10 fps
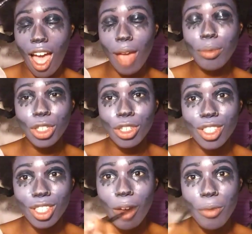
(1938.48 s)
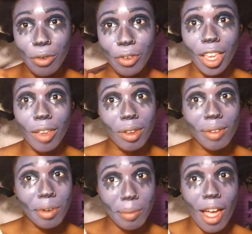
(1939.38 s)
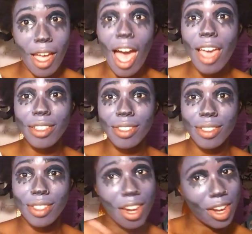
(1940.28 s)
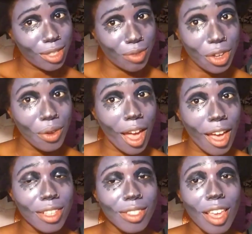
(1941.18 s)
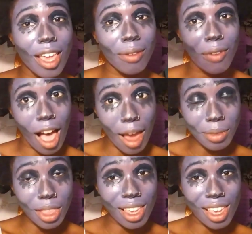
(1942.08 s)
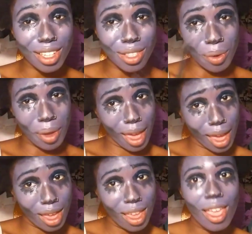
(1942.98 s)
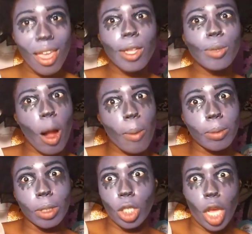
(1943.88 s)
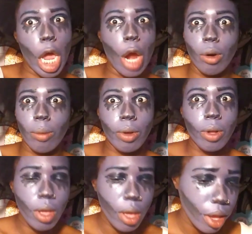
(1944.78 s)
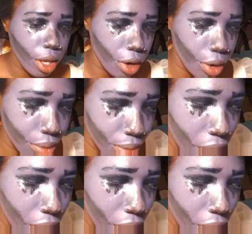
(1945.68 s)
I'm sure it's a lot more forgiving for my eyes than it is for you guys. And if I'm thinking it's okay, it's probably terrible, you know?